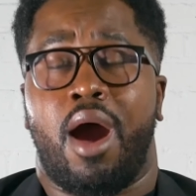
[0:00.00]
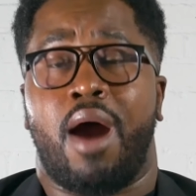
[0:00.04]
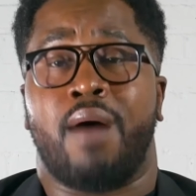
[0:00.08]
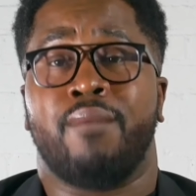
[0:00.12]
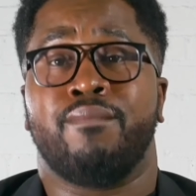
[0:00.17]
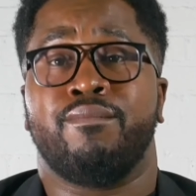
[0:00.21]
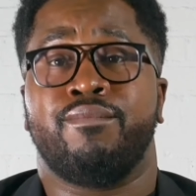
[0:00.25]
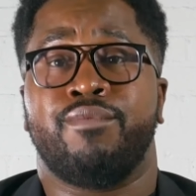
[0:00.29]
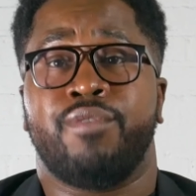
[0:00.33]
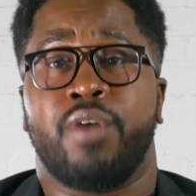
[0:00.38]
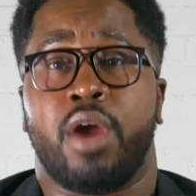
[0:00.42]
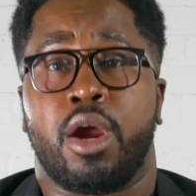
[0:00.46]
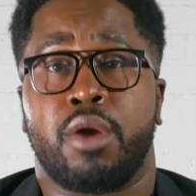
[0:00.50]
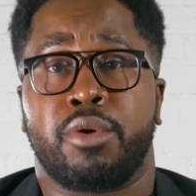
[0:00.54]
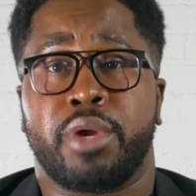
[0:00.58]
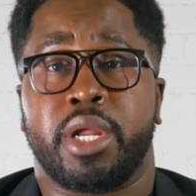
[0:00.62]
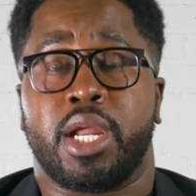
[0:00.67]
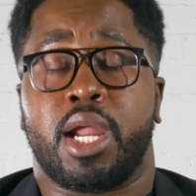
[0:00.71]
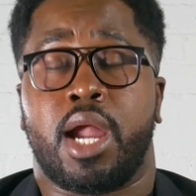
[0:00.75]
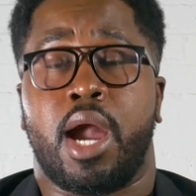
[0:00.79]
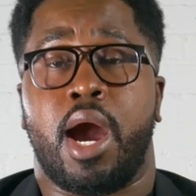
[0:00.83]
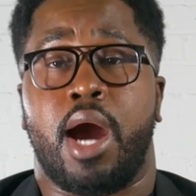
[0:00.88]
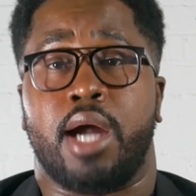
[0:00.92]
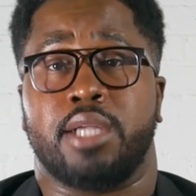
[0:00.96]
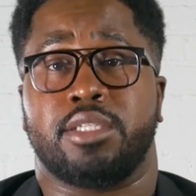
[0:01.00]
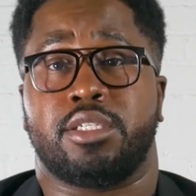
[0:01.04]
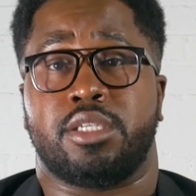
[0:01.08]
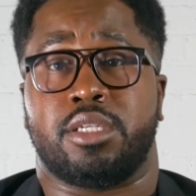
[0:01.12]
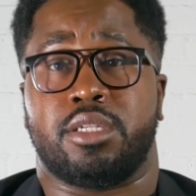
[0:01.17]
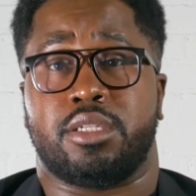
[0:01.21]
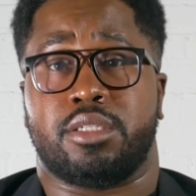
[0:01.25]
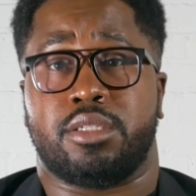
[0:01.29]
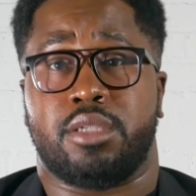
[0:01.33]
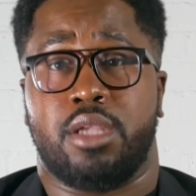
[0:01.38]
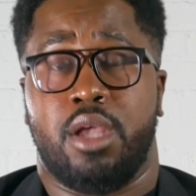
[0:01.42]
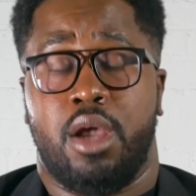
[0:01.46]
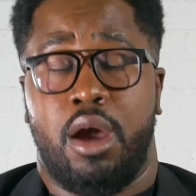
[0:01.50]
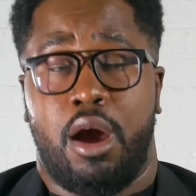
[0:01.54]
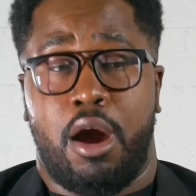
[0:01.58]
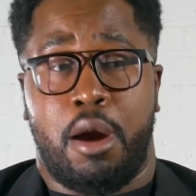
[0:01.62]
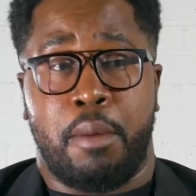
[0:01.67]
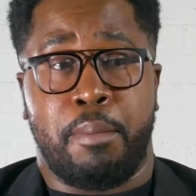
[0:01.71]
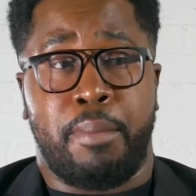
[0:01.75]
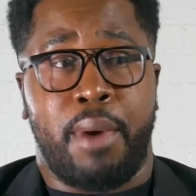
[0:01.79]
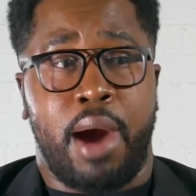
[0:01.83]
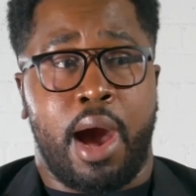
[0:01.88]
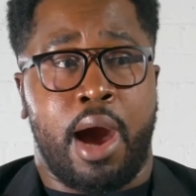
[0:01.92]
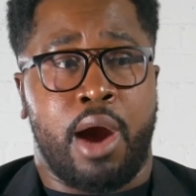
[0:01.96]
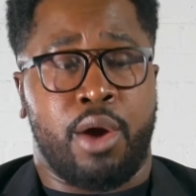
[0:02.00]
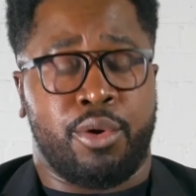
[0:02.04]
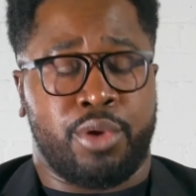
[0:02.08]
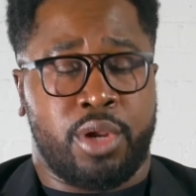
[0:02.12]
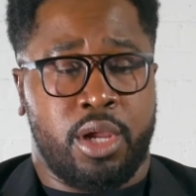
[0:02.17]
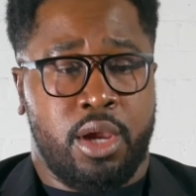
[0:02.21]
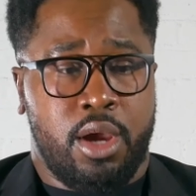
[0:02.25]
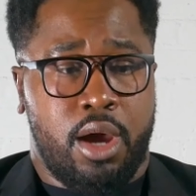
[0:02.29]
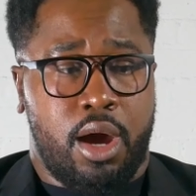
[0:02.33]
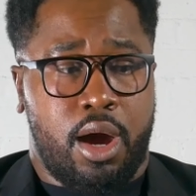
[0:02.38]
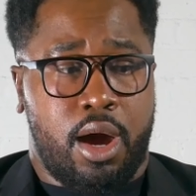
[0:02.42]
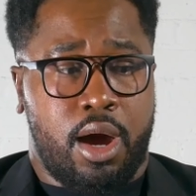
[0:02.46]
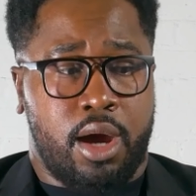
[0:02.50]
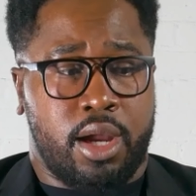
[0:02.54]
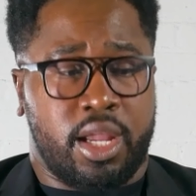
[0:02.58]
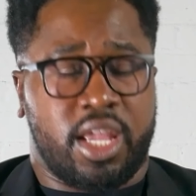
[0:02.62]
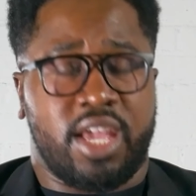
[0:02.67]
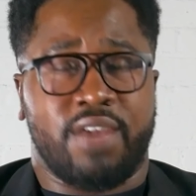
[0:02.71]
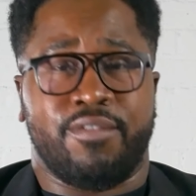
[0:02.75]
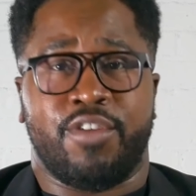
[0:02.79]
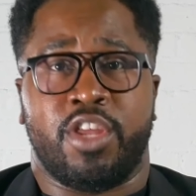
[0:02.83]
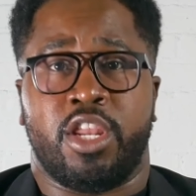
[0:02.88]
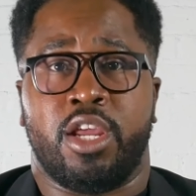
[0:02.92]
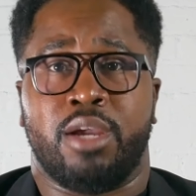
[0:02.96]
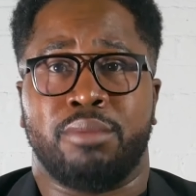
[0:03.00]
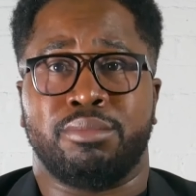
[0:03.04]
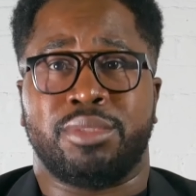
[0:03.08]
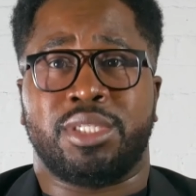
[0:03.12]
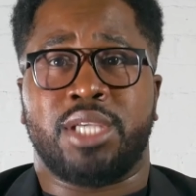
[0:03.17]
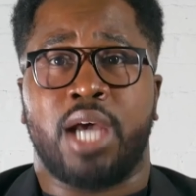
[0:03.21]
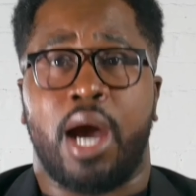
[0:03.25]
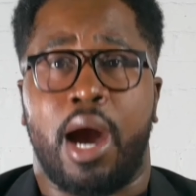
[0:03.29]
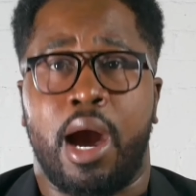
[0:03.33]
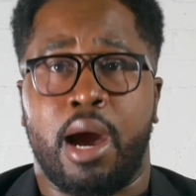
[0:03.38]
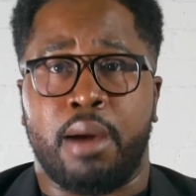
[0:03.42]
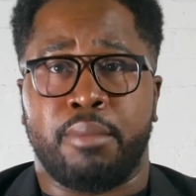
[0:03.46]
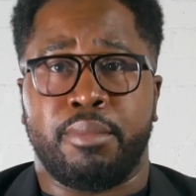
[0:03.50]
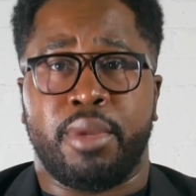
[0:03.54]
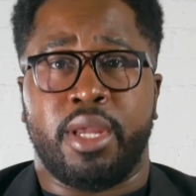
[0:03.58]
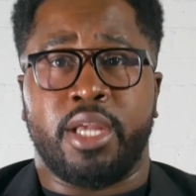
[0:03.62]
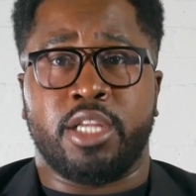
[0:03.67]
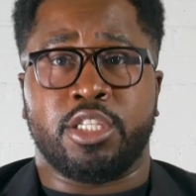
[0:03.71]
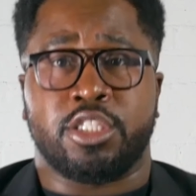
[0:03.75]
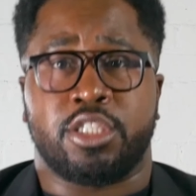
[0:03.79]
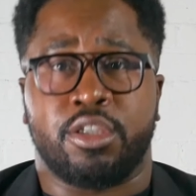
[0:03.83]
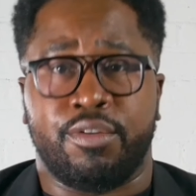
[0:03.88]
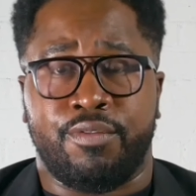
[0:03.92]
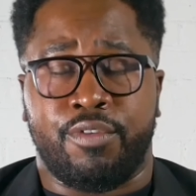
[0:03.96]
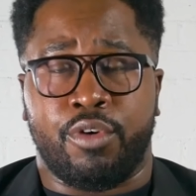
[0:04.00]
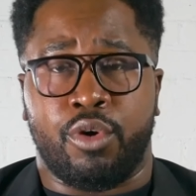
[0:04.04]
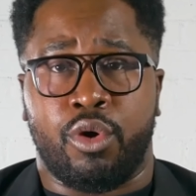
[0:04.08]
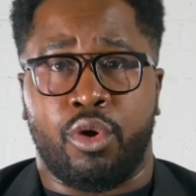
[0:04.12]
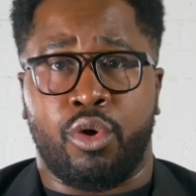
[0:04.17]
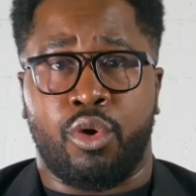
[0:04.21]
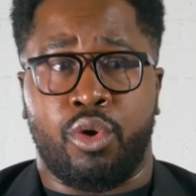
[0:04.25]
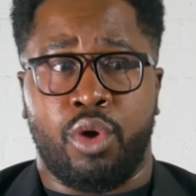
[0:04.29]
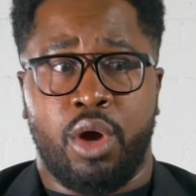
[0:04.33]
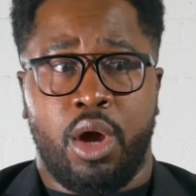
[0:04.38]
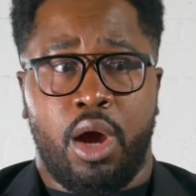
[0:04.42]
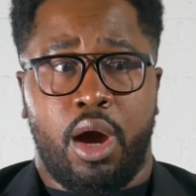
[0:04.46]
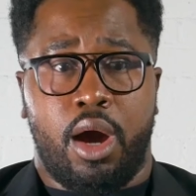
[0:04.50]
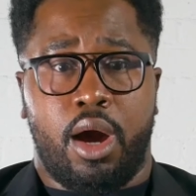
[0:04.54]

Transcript: I'm very conscious about uh, giving him time interval